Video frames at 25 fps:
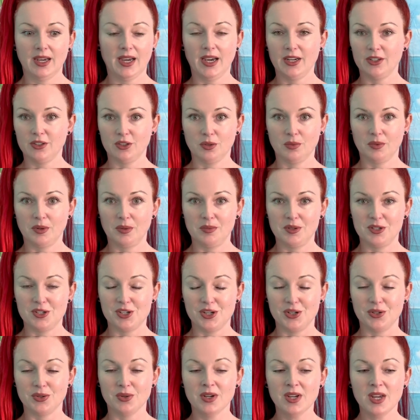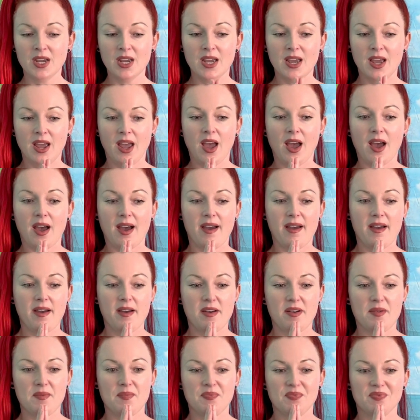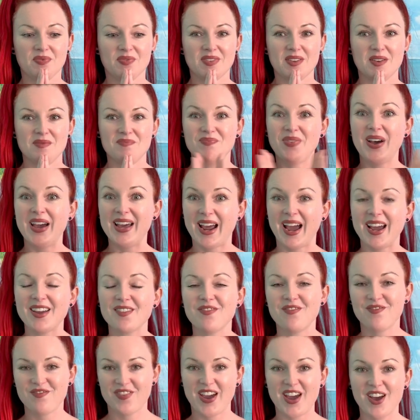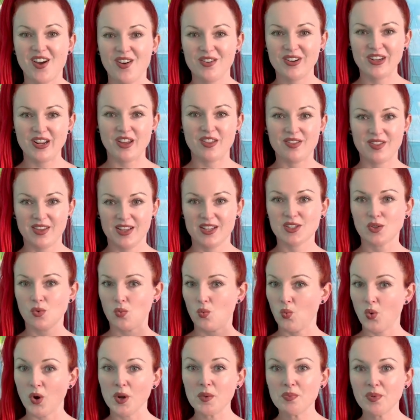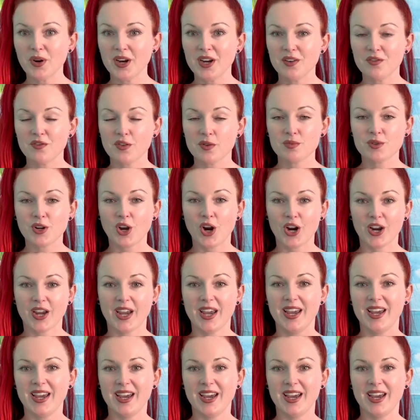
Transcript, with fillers: I don't know what I'm gonna do. Um, but I found this one brand from Target.